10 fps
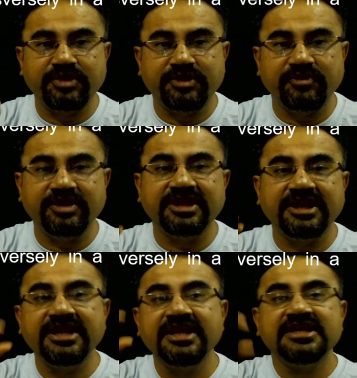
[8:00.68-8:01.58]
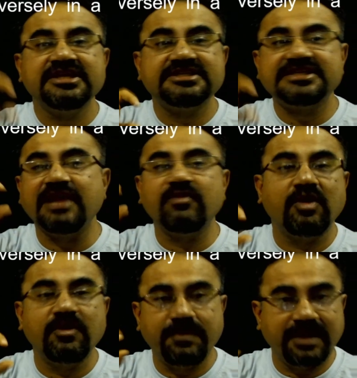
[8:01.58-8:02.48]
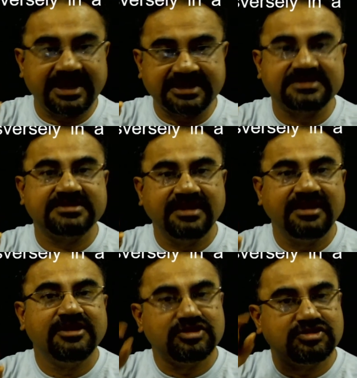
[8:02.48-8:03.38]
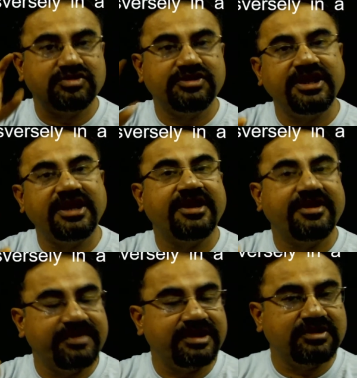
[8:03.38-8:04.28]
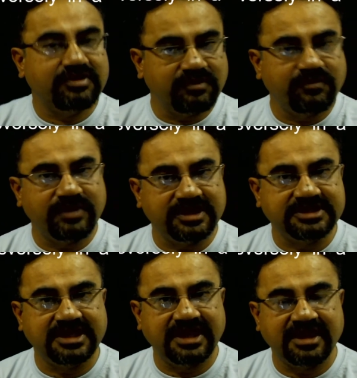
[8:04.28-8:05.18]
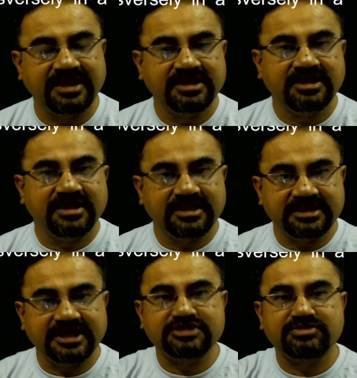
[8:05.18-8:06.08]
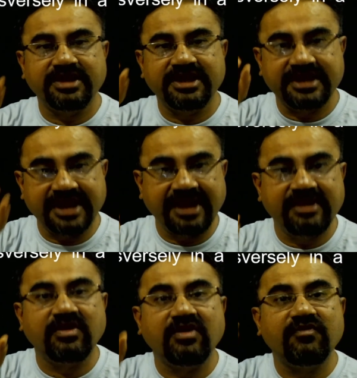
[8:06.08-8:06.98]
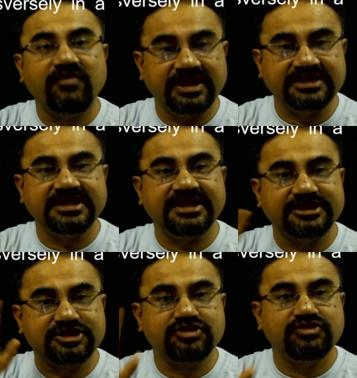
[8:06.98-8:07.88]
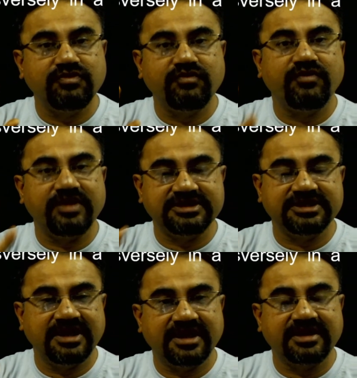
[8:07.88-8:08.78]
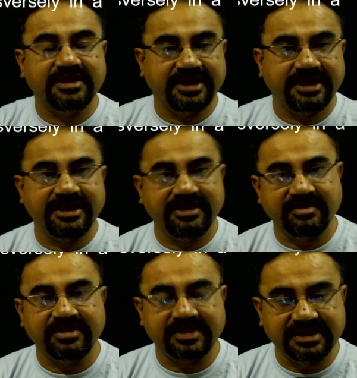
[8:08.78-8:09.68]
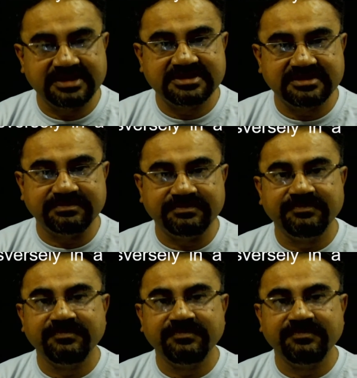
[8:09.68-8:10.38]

between the cell wall plates. So they are having two flagella. That's why Dianoflagellates, two flagella containing organism.